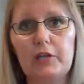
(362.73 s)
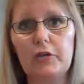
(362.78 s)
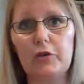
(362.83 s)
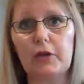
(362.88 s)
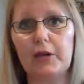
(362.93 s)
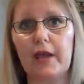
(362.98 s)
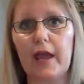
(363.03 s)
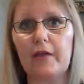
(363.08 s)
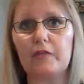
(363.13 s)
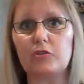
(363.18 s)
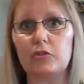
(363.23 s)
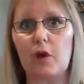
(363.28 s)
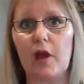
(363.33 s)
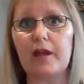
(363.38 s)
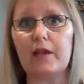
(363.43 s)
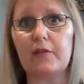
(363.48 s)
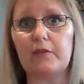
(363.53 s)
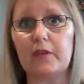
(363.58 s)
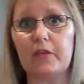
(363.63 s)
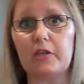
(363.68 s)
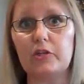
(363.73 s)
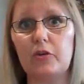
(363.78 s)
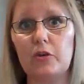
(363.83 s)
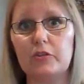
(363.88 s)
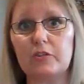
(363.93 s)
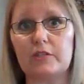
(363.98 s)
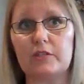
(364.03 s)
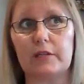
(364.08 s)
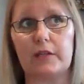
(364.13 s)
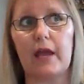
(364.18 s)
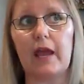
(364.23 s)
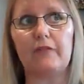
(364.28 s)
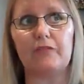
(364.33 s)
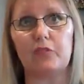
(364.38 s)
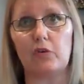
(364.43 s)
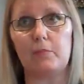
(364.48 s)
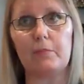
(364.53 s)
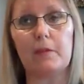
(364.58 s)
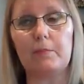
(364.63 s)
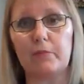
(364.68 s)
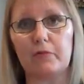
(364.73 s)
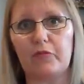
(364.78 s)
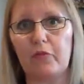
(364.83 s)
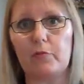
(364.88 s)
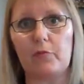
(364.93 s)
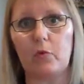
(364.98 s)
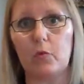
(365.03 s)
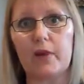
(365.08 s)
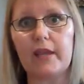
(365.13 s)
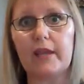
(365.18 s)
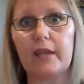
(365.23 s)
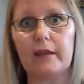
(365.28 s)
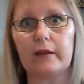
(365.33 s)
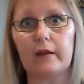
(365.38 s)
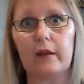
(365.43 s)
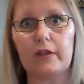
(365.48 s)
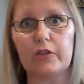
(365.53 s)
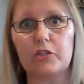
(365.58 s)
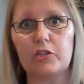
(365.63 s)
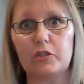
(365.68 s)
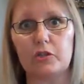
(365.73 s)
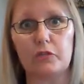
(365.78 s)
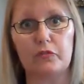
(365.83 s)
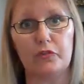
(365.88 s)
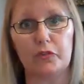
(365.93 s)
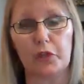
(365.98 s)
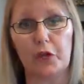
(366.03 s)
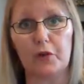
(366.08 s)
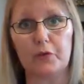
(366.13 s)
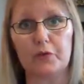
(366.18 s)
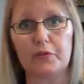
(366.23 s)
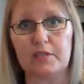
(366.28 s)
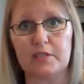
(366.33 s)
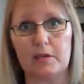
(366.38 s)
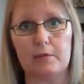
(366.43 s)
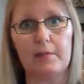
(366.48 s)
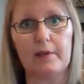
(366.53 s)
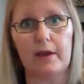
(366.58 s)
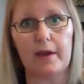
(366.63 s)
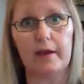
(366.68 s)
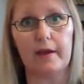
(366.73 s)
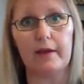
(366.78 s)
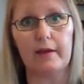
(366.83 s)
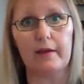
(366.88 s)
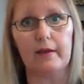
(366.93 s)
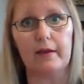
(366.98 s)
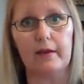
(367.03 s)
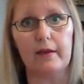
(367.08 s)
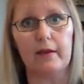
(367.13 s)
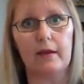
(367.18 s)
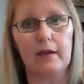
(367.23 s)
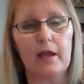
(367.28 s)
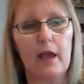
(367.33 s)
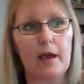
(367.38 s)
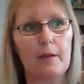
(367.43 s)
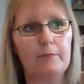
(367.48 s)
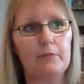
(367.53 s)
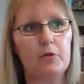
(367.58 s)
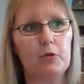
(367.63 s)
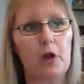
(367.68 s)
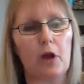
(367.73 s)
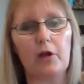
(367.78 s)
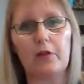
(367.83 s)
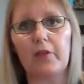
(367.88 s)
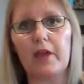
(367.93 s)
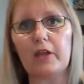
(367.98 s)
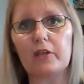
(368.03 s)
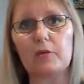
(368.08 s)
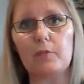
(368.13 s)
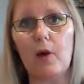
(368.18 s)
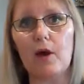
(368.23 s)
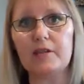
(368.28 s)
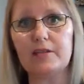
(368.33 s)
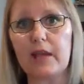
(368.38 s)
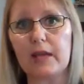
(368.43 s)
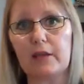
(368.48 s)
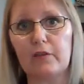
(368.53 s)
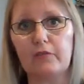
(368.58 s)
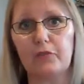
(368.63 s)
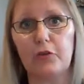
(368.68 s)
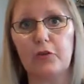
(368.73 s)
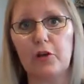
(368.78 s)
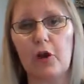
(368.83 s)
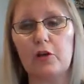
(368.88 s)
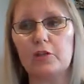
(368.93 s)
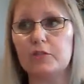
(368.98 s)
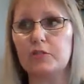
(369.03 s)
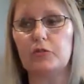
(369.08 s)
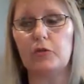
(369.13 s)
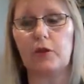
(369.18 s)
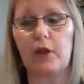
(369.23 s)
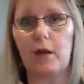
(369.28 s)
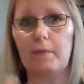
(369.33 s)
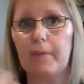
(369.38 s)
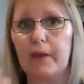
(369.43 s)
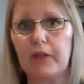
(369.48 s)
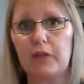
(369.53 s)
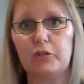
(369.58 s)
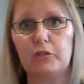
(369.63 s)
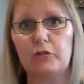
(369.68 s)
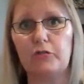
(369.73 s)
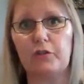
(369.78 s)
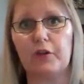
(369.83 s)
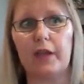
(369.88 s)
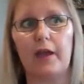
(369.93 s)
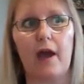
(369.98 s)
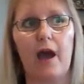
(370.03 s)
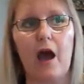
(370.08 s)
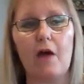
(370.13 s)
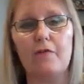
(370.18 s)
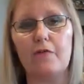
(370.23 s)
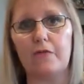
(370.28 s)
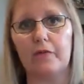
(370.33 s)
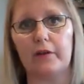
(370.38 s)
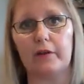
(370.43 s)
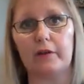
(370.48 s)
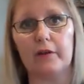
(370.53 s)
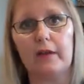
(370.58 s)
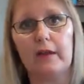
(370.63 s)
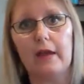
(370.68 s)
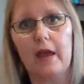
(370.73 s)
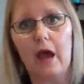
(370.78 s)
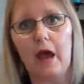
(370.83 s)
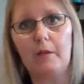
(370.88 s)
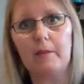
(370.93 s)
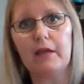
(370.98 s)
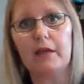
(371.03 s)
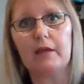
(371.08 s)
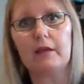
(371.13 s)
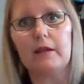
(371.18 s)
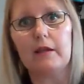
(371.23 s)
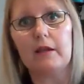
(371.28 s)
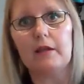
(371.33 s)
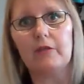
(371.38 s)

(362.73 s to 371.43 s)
you're going to have training that you're not just going to have to remember from a weekend like you do if you go to a seminar. Um, you'll go to that and you might take a few notes and you'll come back and you'll forget half of it. I mean,